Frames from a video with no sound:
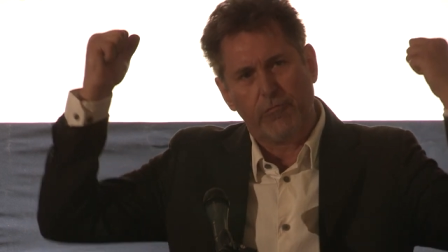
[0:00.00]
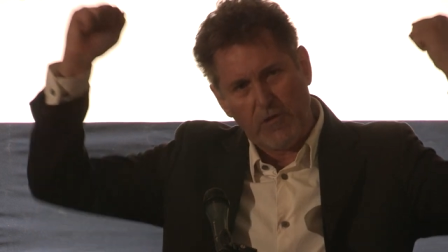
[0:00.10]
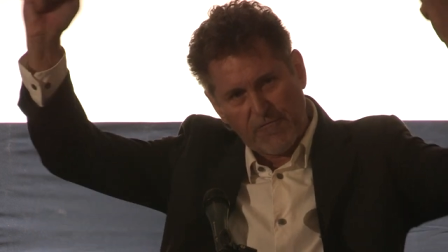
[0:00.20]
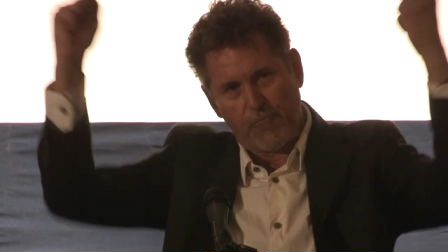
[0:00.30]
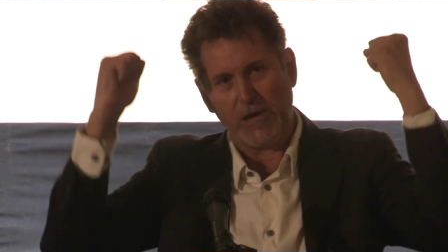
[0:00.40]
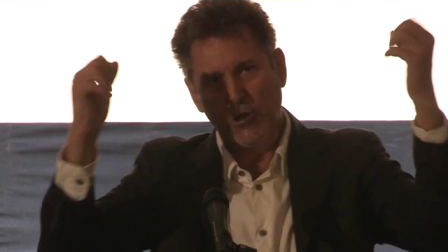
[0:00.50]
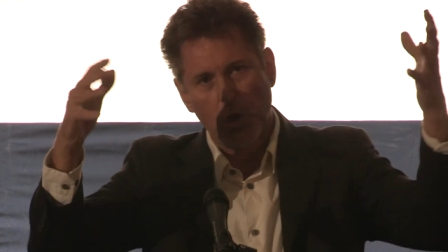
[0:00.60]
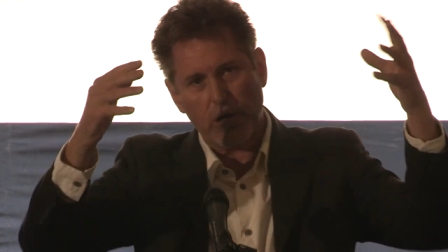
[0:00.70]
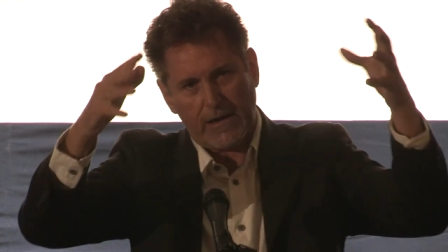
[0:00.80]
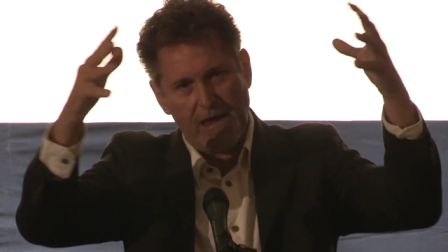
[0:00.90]
If we
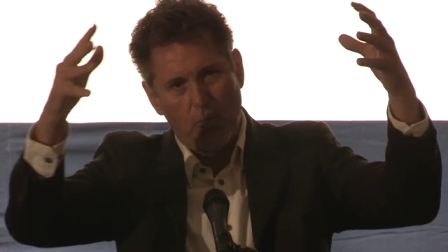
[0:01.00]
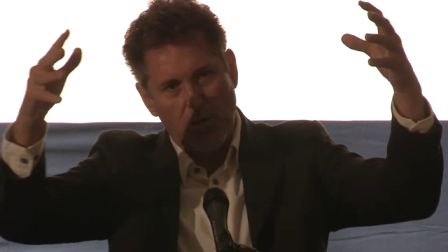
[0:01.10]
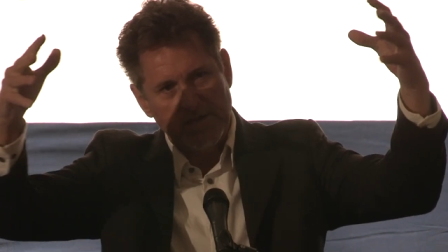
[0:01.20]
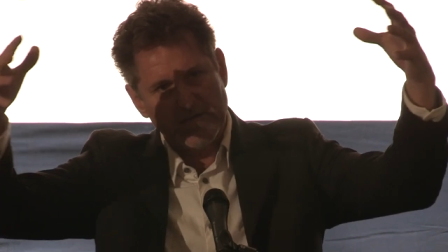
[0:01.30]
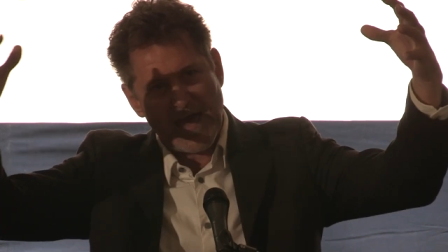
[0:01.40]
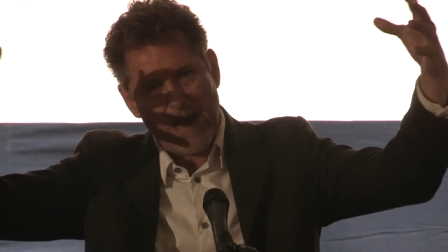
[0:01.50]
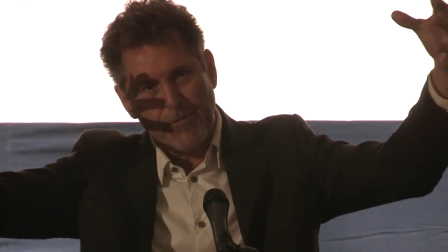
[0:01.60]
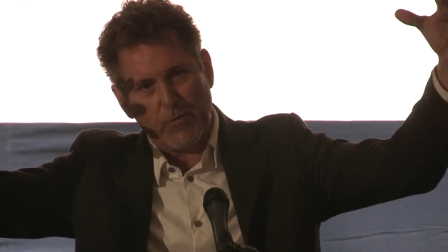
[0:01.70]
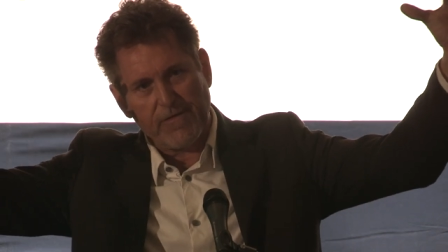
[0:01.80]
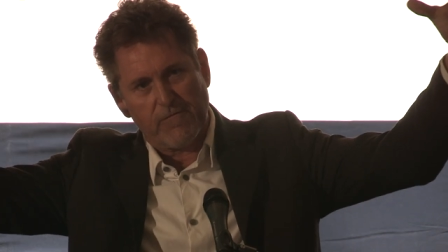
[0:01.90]
look at what has
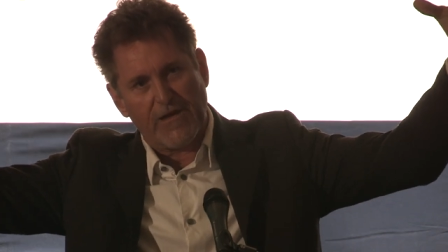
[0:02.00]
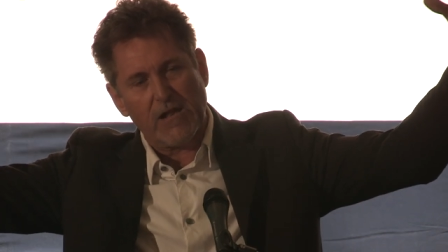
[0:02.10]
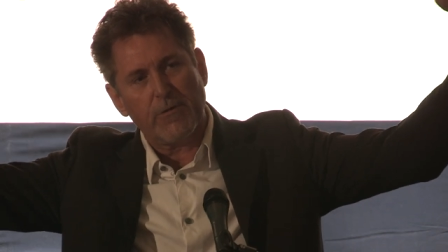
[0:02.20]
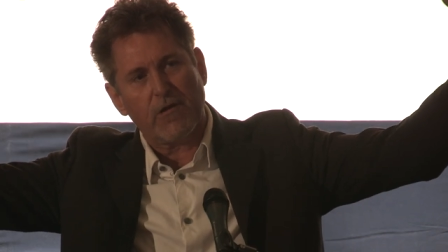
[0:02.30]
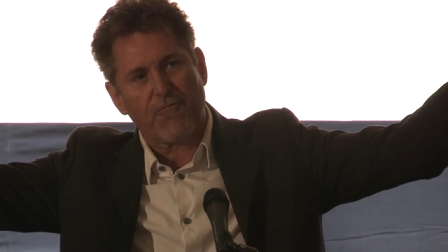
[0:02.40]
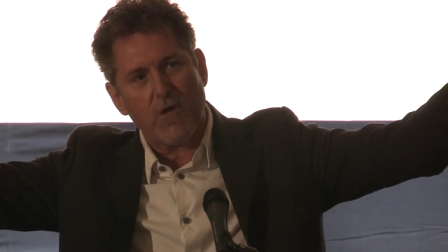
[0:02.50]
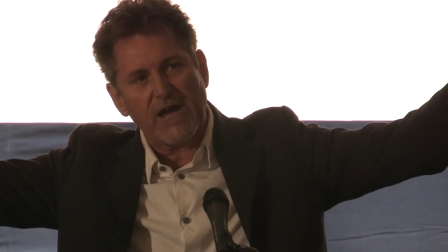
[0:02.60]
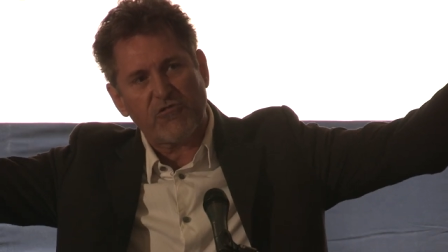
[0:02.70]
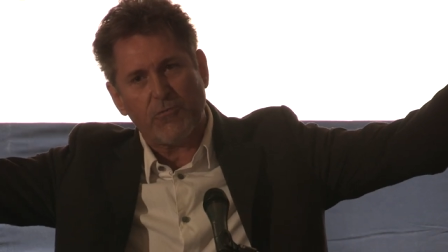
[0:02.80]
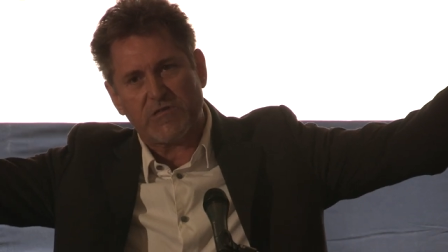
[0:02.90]
happened with development of
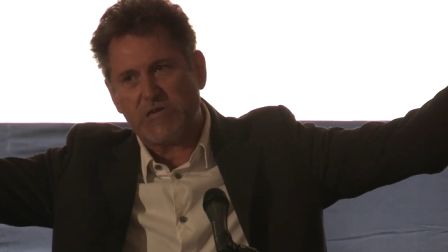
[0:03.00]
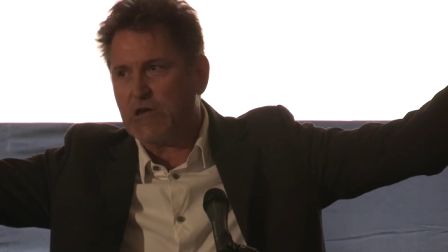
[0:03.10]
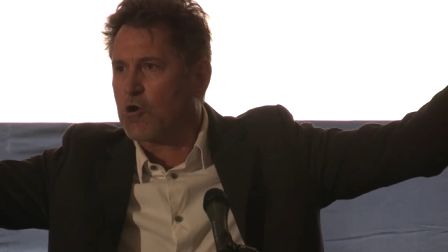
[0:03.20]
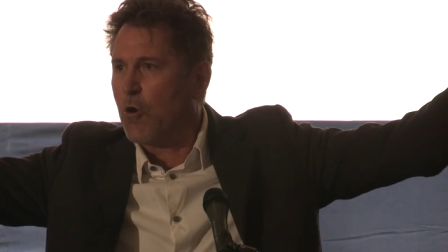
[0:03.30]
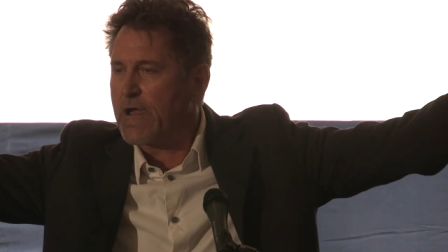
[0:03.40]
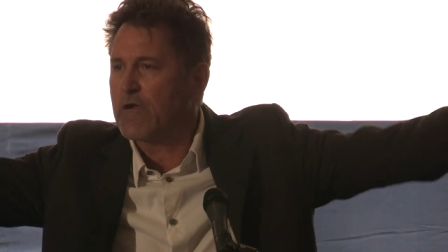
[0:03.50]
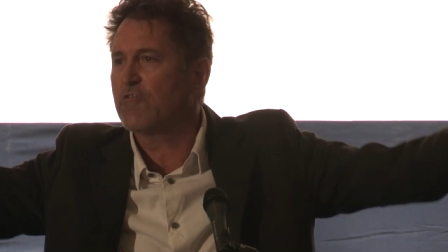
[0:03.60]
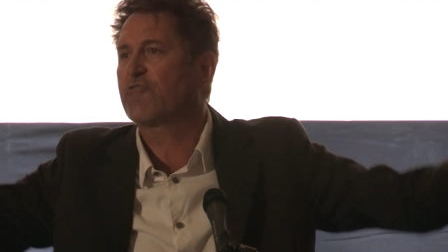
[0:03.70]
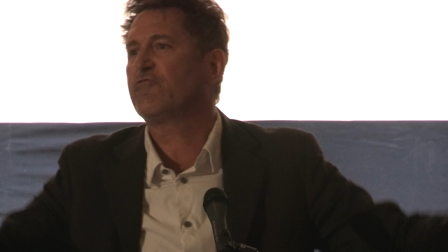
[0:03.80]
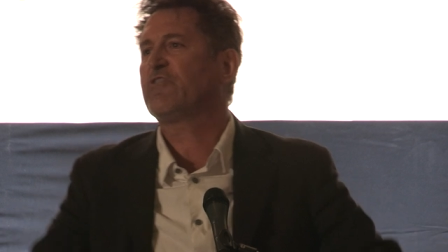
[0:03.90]
rights, we see a
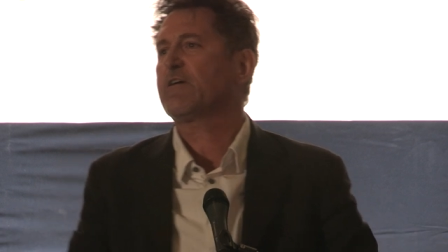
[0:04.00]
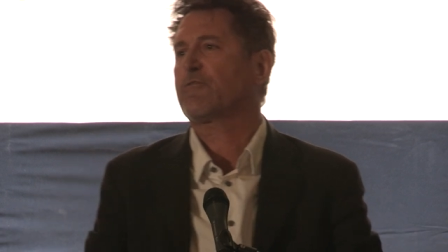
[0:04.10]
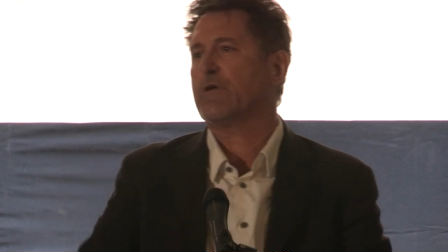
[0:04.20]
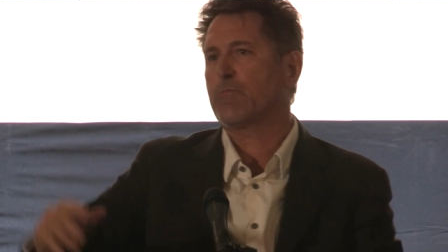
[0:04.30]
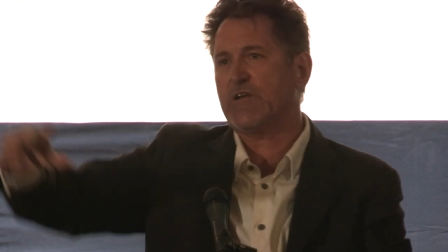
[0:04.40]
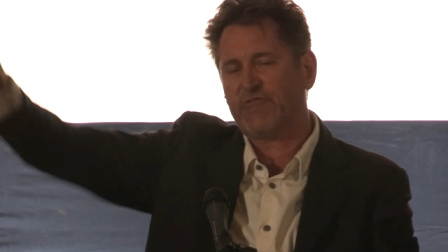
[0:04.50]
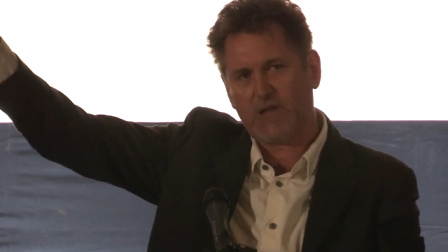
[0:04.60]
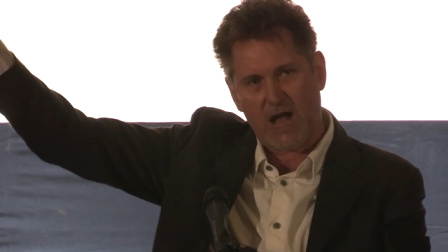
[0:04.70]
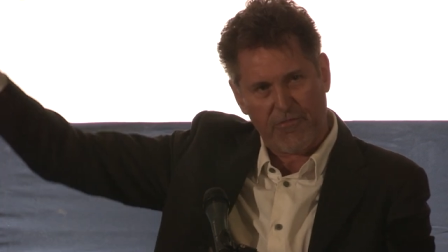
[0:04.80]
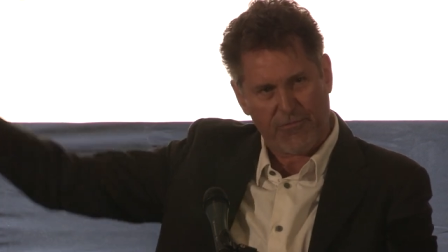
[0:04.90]
coherent trajectory
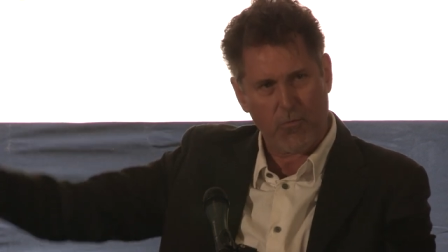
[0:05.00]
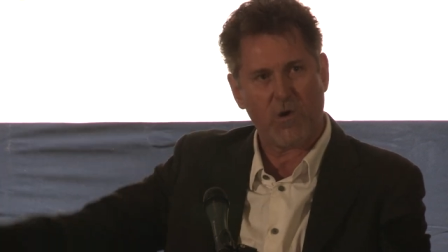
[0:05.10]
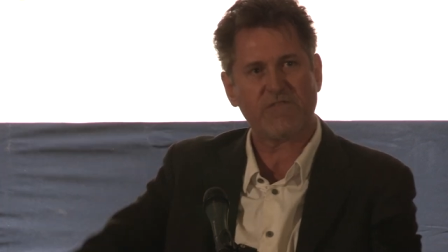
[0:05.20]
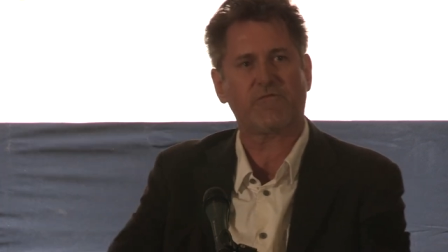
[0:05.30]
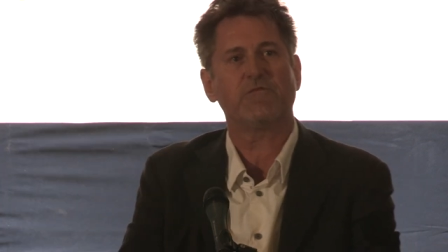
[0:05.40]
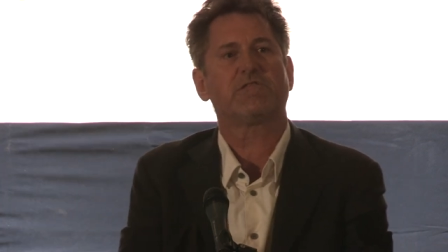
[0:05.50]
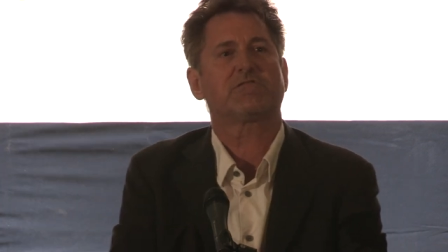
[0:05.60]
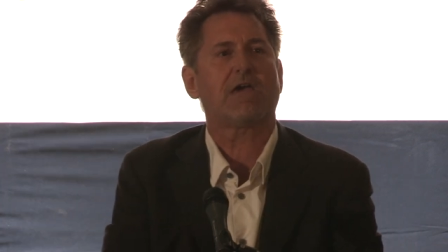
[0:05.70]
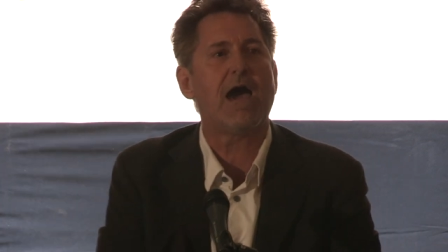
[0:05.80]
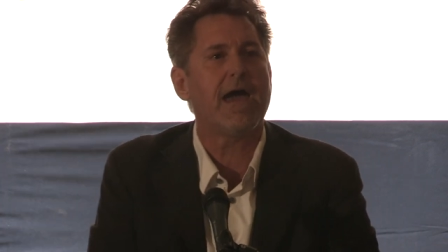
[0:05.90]
reaching out through Western
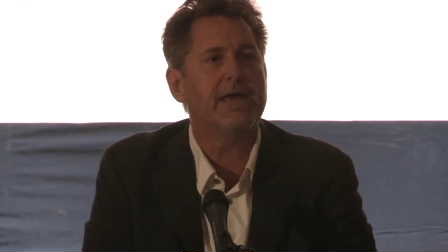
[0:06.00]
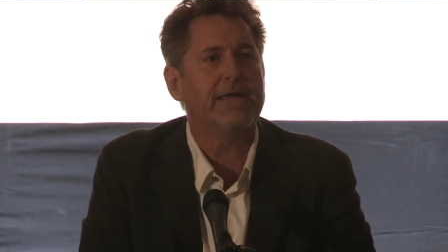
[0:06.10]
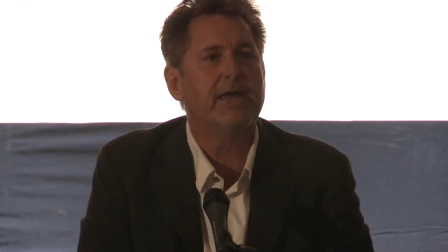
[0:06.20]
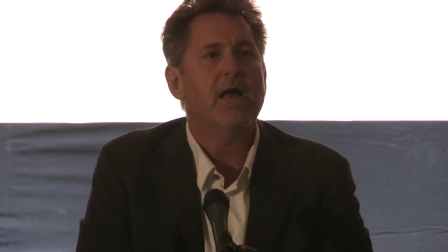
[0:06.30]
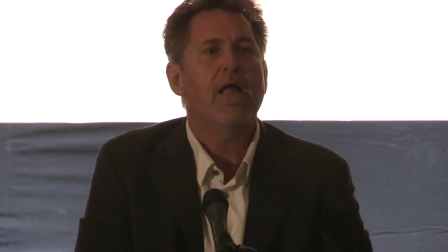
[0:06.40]
society.